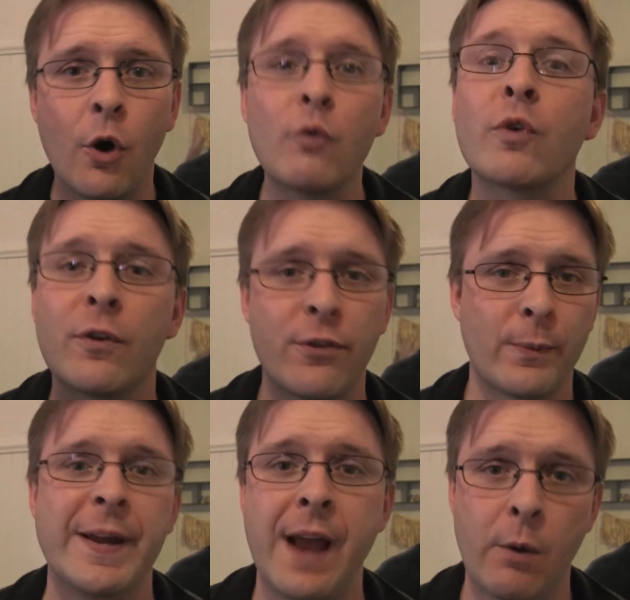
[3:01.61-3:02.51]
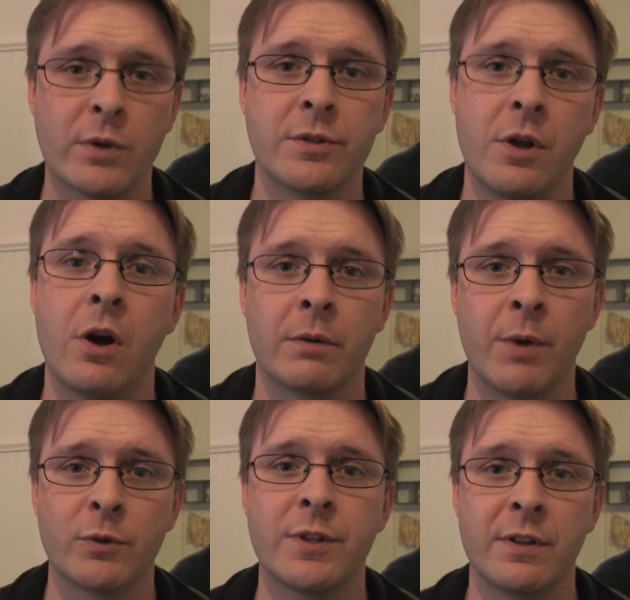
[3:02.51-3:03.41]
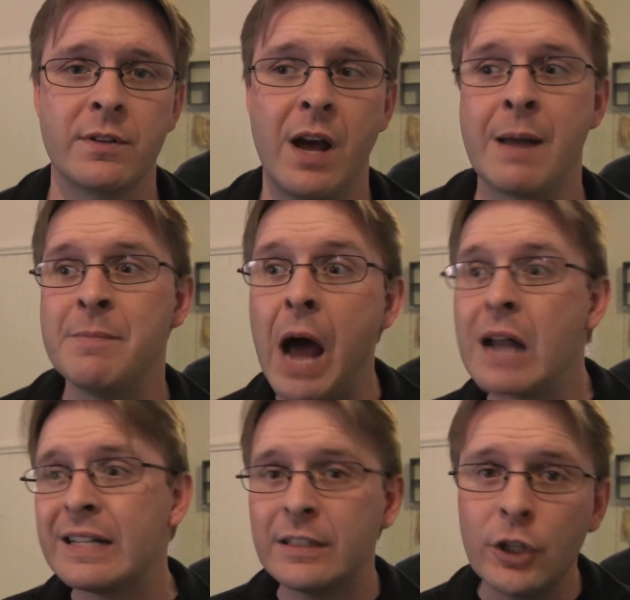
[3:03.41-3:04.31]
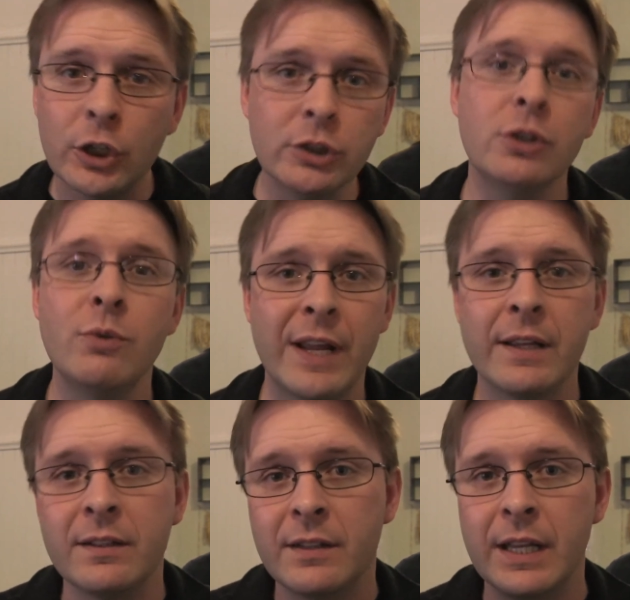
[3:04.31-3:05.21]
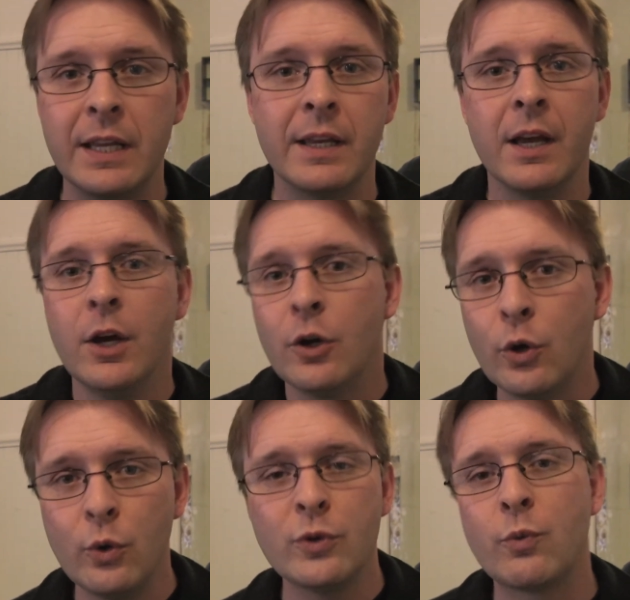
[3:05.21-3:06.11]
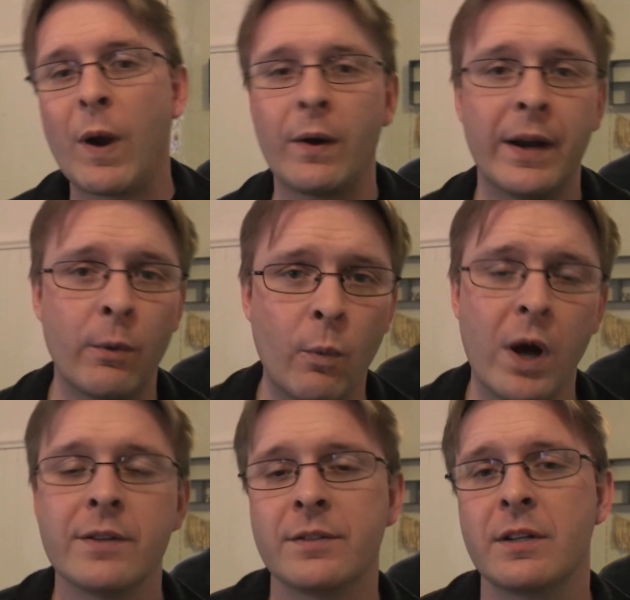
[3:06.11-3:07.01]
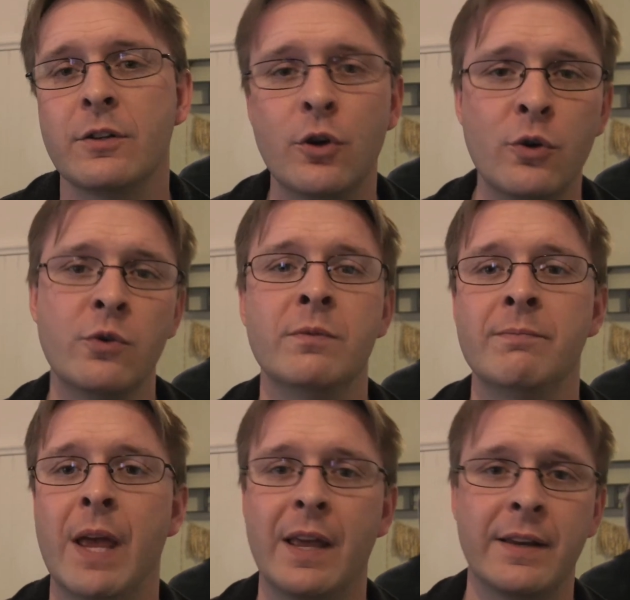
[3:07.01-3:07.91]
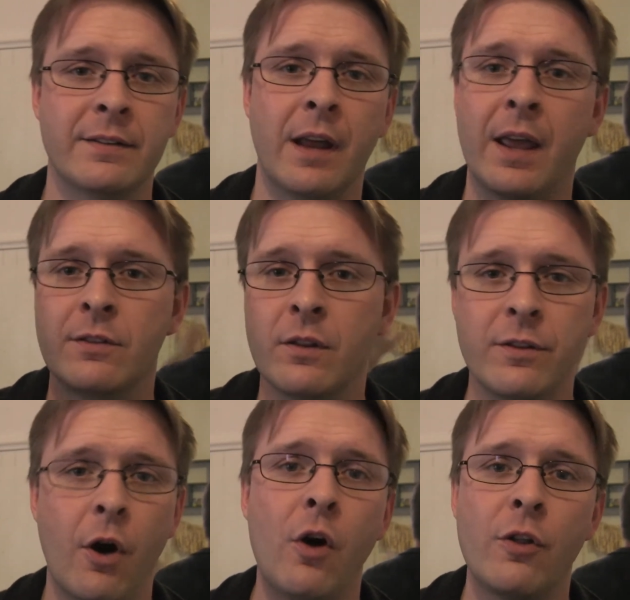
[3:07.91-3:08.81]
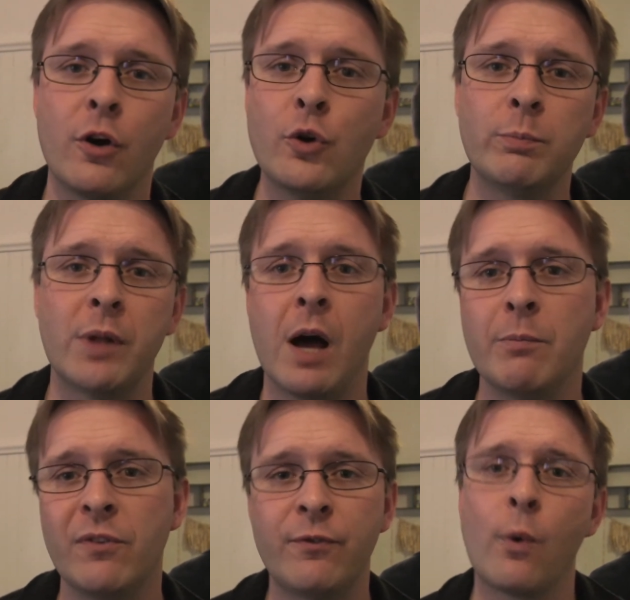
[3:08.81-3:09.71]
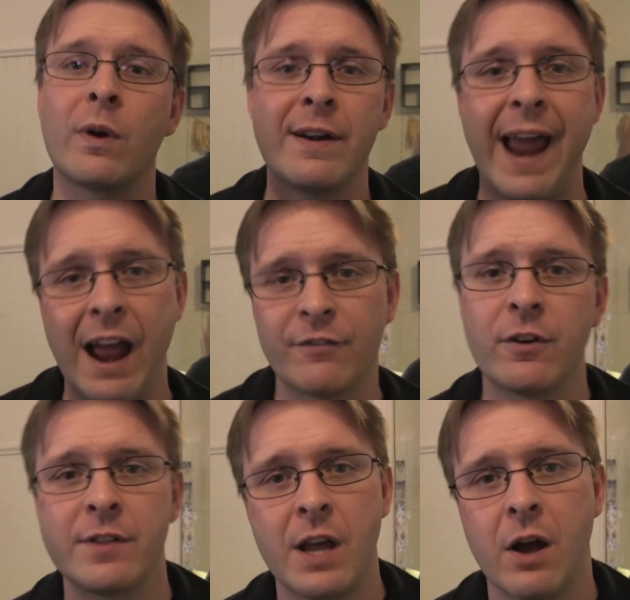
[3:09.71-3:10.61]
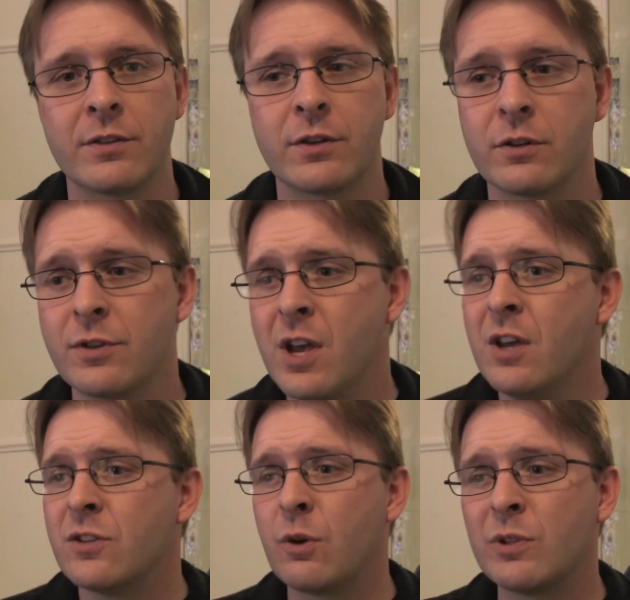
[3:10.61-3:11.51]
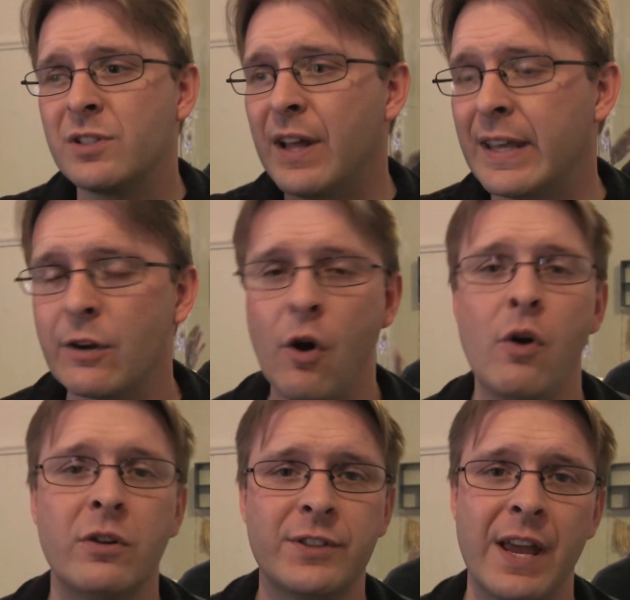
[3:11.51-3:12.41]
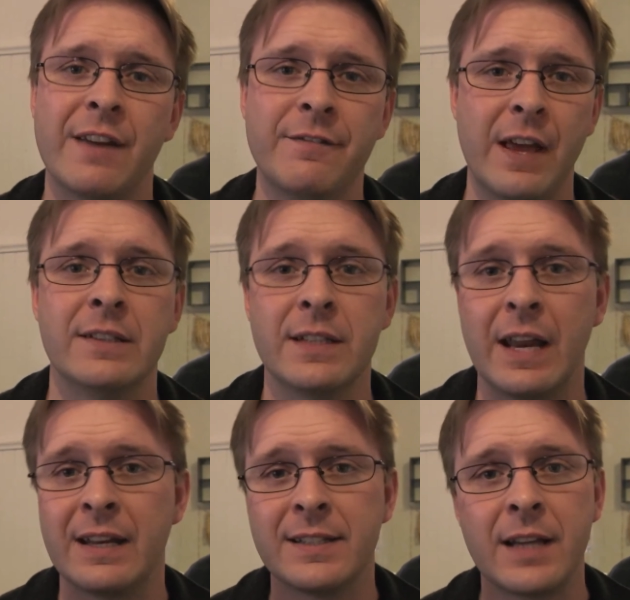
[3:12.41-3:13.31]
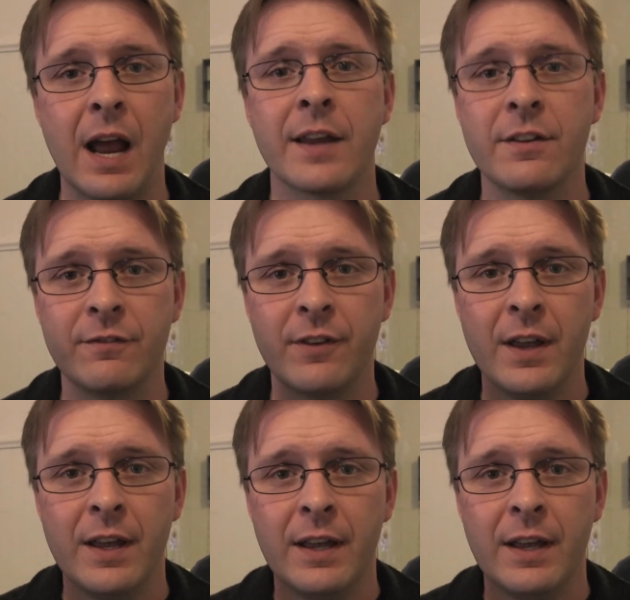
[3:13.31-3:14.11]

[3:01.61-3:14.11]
over 3 hours long most of the time, not including the who's wearing what and whom and all the hoopla before and after the Oscars. So it's like an all-day event, and it's kind of